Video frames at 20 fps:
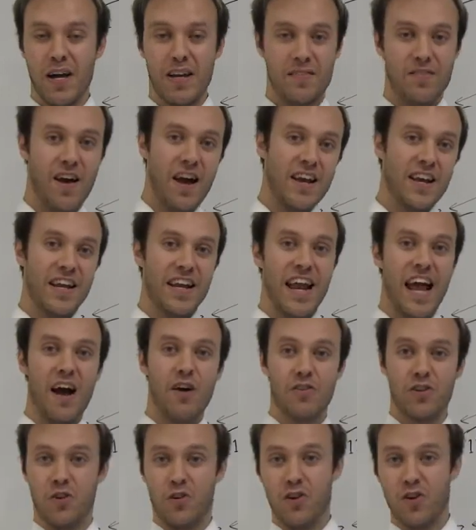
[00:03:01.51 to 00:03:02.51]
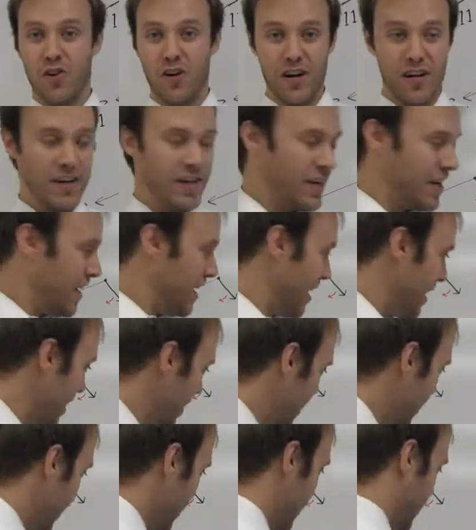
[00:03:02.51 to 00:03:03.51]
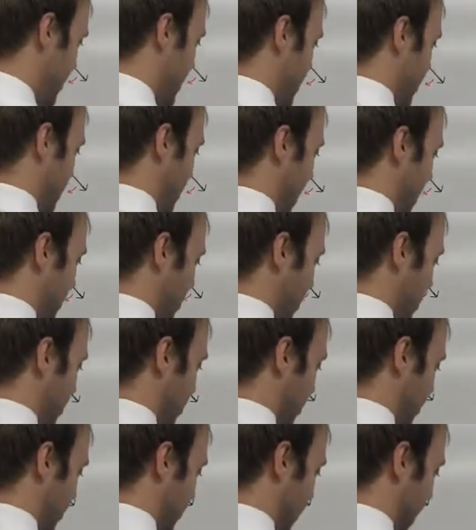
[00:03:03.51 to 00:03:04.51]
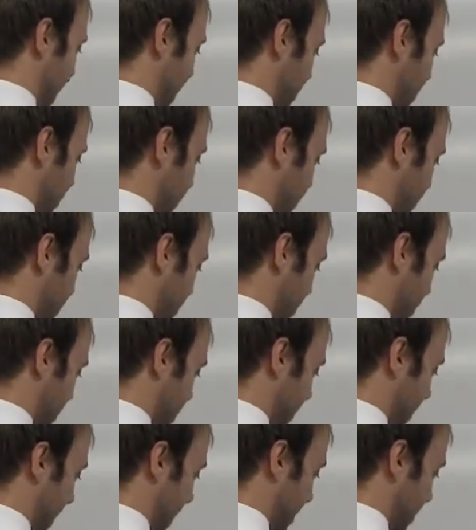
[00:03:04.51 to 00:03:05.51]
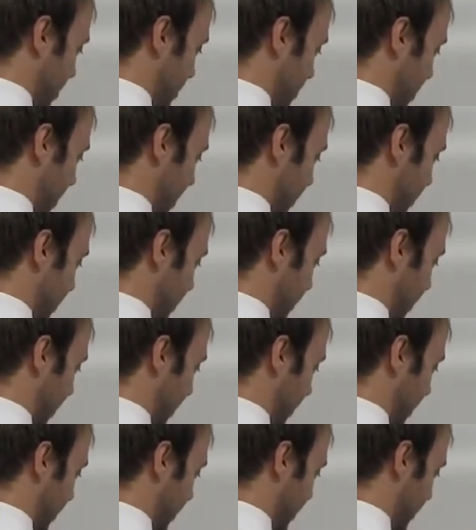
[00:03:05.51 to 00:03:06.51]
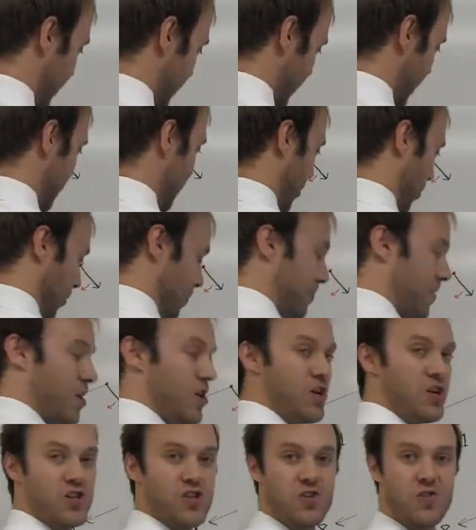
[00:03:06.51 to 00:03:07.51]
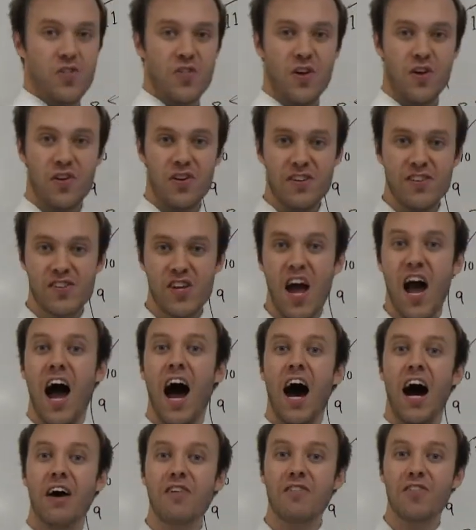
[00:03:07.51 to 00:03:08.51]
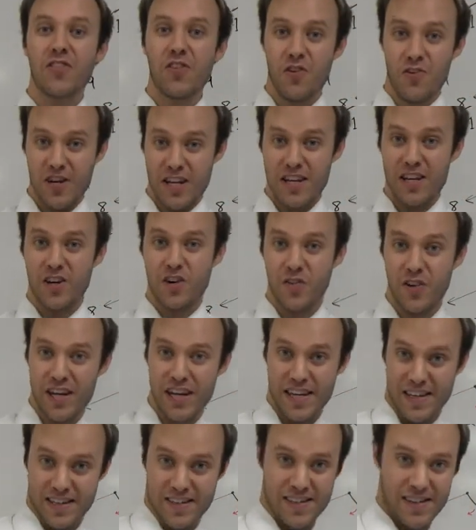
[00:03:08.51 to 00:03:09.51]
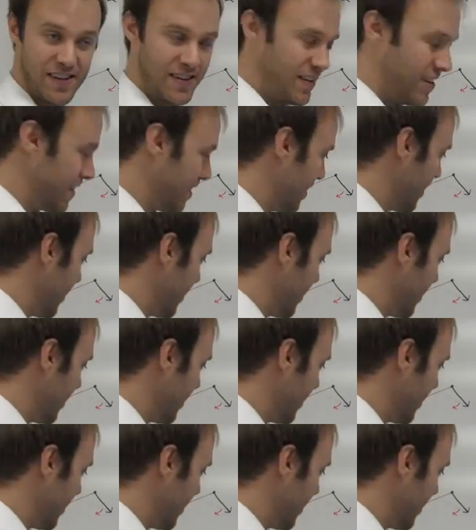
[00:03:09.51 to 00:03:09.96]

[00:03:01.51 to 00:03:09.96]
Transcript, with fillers: by dividing it out, you could. But I'm going to do it with fraction multiplication because it's very simple. Two-thirds of 30 degrees